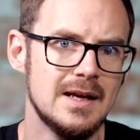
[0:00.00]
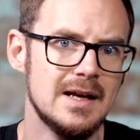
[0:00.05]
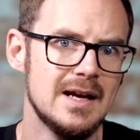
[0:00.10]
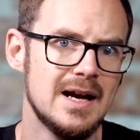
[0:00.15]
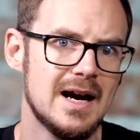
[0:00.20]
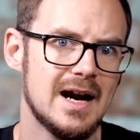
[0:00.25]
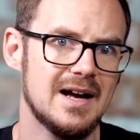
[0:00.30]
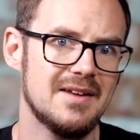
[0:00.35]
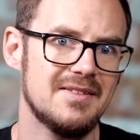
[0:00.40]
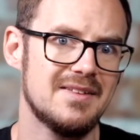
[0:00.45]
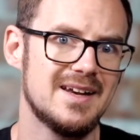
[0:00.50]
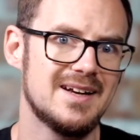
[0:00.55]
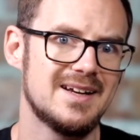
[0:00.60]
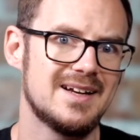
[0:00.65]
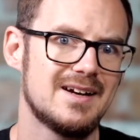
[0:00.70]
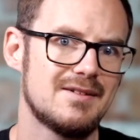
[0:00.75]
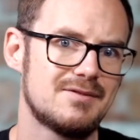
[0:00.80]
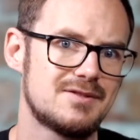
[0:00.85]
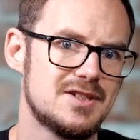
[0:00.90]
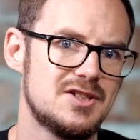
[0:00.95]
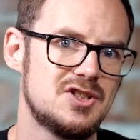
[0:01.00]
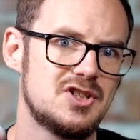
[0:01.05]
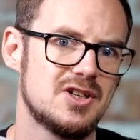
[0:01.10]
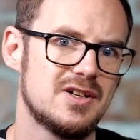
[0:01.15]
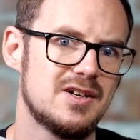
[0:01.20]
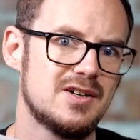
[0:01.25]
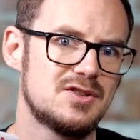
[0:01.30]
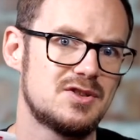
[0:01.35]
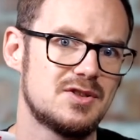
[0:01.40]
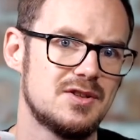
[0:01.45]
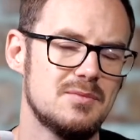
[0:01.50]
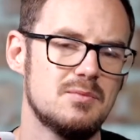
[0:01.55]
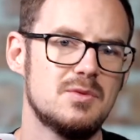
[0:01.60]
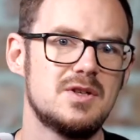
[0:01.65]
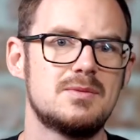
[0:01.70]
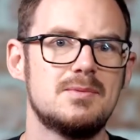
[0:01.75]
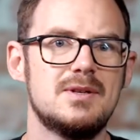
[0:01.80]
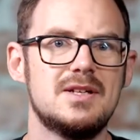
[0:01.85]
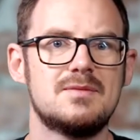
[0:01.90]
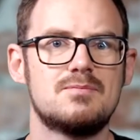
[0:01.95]
And then I have to charge them,
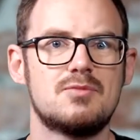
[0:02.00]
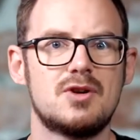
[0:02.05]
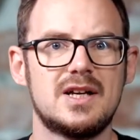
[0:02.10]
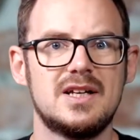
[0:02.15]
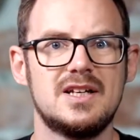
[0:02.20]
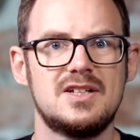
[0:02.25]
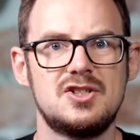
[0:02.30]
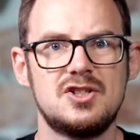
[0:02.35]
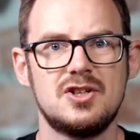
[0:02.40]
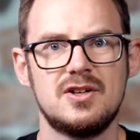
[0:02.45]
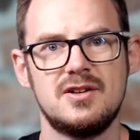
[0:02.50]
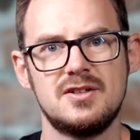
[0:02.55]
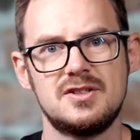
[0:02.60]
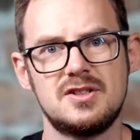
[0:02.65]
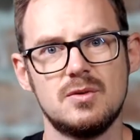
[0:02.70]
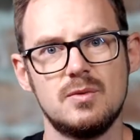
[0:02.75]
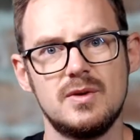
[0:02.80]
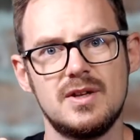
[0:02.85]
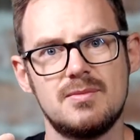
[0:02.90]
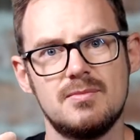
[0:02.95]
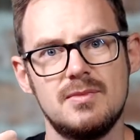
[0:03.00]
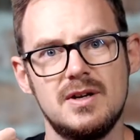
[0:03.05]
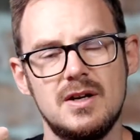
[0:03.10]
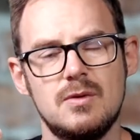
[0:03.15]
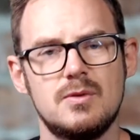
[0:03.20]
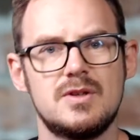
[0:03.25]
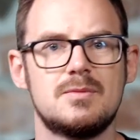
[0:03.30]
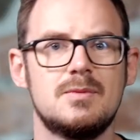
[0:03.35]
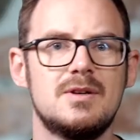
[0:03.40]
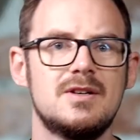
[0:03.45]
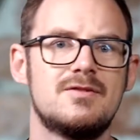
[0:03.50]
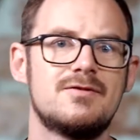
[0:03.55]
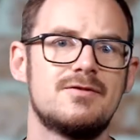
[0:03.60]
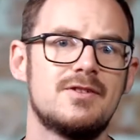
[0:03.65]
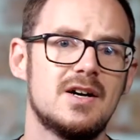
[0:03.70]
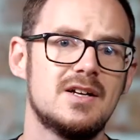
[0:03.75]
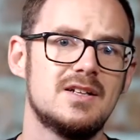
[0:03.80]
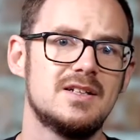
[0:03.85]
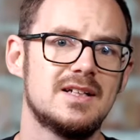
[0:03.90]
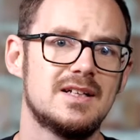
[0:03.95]
which means bringing a charger with me, which means
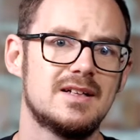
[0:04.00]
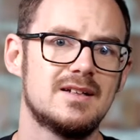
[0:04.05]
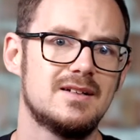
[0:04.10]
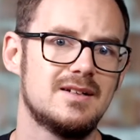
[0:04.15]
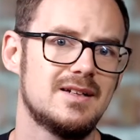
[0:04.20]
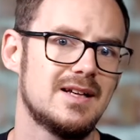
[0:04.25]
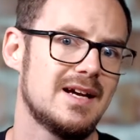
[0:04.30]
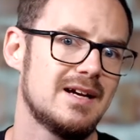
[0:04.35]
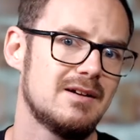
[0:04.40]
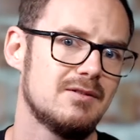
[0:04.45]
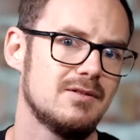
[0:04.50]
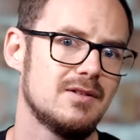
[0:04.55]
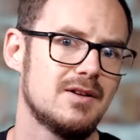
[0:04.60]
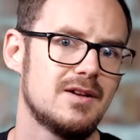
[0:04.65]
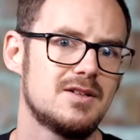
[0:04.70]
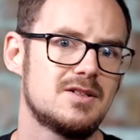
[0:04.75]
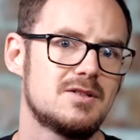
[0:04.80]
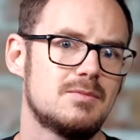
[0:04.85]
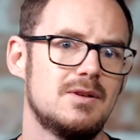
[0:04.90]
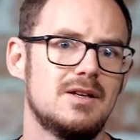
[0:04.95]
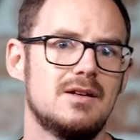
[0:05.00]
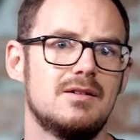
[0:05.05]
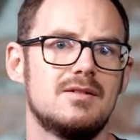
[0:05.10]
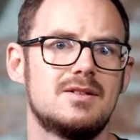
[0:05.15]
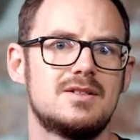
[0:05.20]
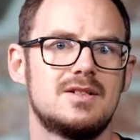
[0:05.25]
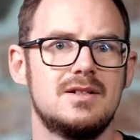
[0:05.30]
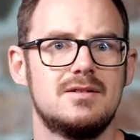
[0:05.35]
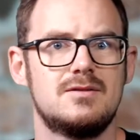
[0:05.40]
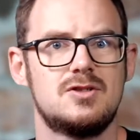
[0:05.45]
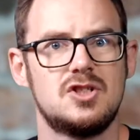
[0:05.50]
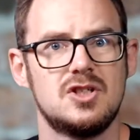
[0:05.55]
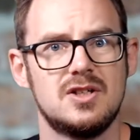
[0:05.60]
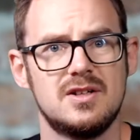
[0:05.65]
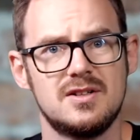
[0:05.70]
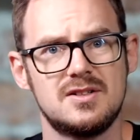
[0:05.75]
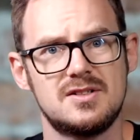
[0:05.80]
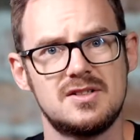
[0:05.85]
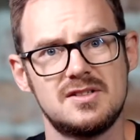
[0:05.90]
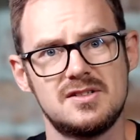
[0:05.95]
finding an outlet to be able to
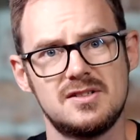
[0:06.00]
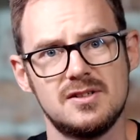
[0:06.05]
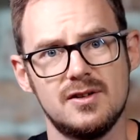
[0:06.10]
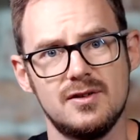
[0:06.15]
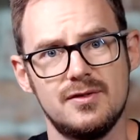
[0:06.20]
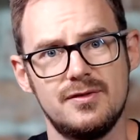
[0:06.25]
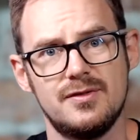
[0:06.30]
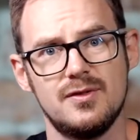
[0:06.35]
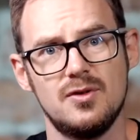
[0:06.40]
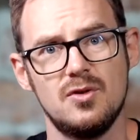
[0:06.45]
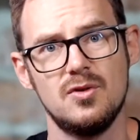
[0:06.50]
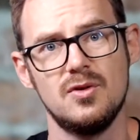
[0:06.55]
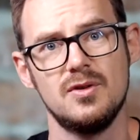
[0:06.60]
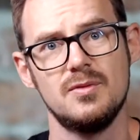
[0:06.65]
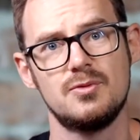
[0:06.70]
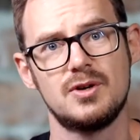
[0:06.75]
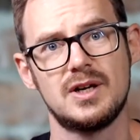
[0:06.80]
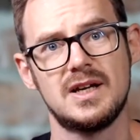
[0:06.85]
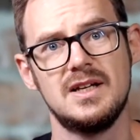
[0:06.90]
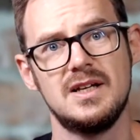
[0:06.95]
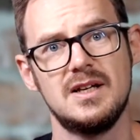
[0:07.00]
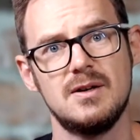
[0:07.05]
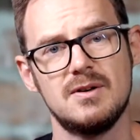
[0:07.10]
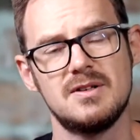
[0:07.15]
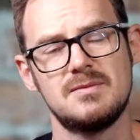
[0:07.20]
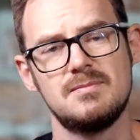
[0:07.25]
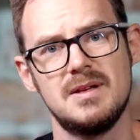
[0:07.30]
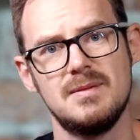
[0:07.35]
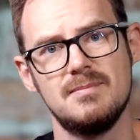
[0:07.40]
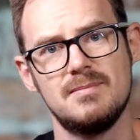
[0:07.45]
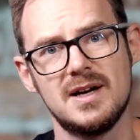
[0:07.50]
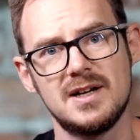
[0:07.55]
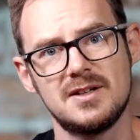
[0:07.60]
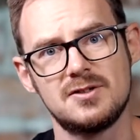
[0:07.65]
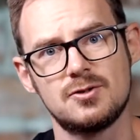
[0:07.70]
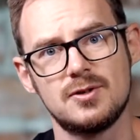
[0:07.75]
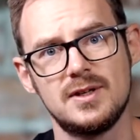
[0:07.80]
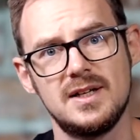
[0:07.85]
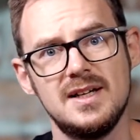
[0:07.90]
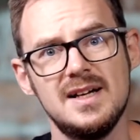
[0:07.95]
charge stuff, or bringing a USB
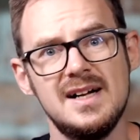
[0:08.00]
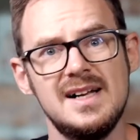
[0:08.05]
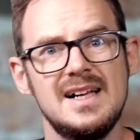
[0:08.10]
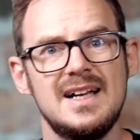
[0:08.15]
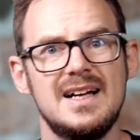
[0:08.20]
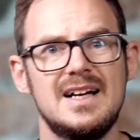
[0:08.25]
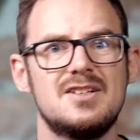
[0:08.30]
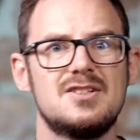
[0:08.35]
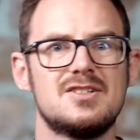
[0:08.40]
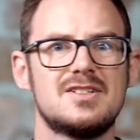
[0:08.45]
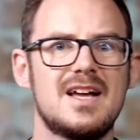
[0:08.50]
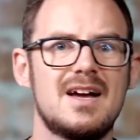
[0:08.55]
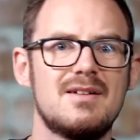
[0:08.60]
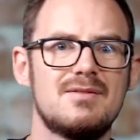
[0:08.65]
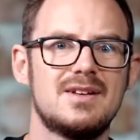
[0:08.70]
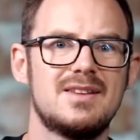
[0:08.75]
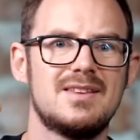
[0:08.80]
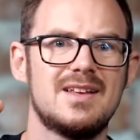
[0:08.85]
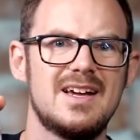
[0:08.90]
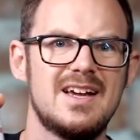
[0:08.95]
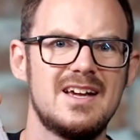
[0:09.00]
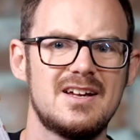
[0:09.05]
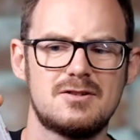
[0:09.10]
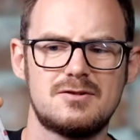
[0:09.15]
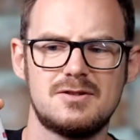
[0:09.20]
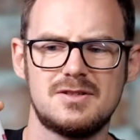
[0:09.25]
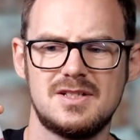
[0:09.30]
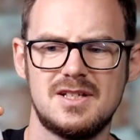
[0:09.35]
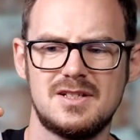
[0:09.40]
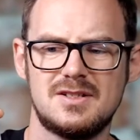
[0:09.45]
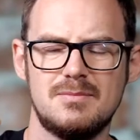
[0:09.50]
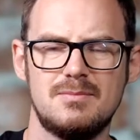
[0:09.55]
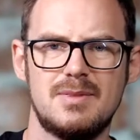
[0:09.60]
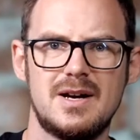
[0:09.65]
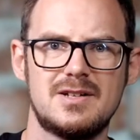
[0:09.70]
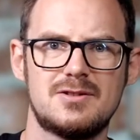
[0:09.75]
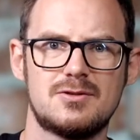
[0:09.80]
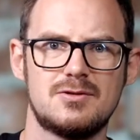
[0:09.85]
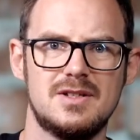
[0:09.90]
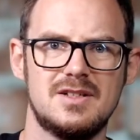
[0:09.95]
battery, and just having that extra set of
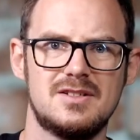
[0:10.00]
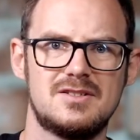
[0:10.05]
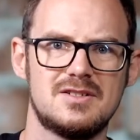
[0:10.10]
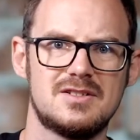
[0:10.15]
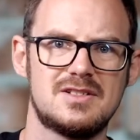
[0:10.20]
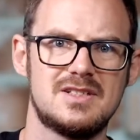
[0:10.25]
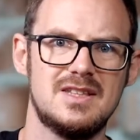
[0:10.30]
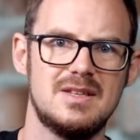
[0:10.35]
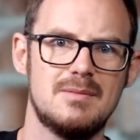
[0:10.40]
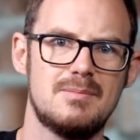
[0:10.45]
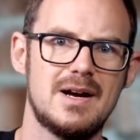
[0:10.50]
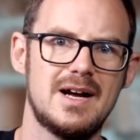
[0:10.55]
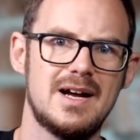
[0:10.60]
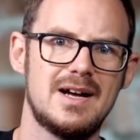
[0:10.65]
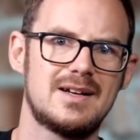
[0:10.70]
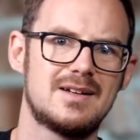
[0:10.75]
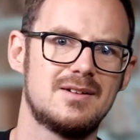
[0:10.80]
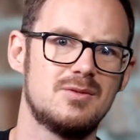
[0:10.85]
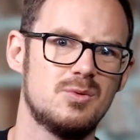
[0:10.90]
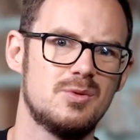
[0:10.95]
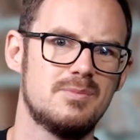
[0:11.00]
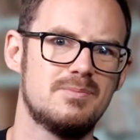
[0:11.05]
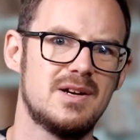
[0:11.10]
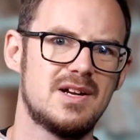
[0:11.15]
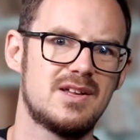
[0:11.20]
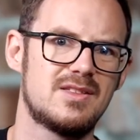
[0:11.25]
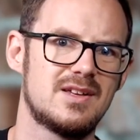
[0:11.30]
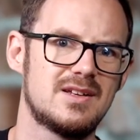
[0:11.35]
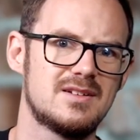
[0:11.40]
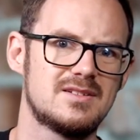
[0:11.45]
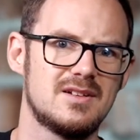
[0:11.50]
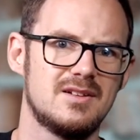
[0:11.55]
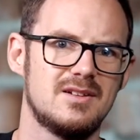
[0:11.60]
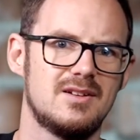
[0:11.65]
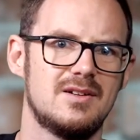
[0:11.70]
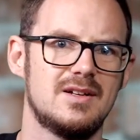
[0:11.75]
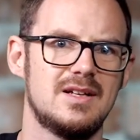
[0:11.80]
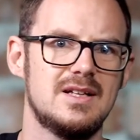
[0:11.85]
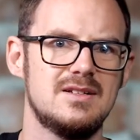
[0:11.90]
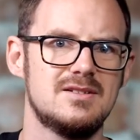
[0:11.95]
batteries just in the bag would make things a
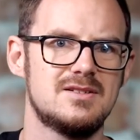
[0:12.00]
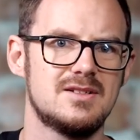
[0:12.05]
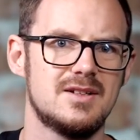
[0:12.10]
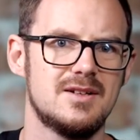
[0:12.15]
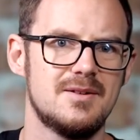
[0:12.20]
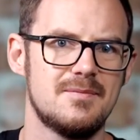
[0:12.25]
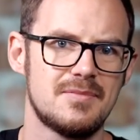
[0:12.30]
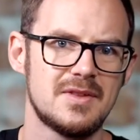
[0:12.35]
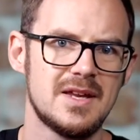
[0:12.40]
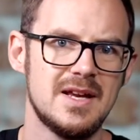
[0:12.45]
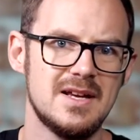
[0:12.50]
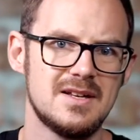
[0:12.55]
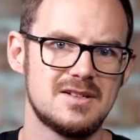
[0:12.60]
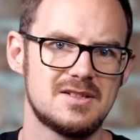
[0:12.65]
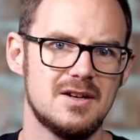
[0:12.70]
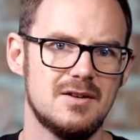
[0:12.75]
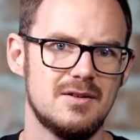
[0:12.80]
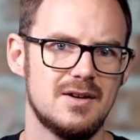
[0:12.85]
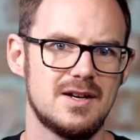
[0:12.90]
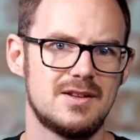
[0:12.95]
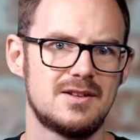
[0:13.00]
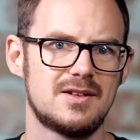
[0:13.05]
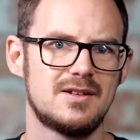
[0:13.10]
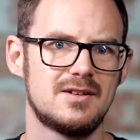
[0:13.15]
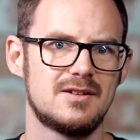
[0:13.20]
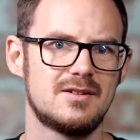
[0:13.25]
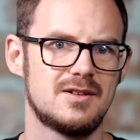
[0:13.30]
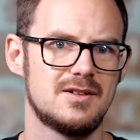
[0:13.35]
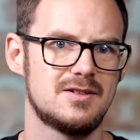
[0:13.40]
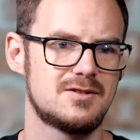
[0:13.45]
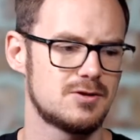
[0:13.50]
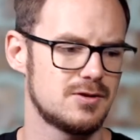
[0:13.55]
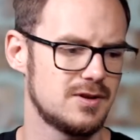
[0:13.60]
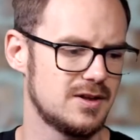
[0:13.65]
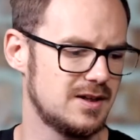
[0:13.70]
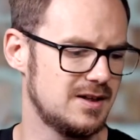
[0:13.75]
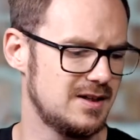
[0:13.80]
lot easier. So I think I'm going to try and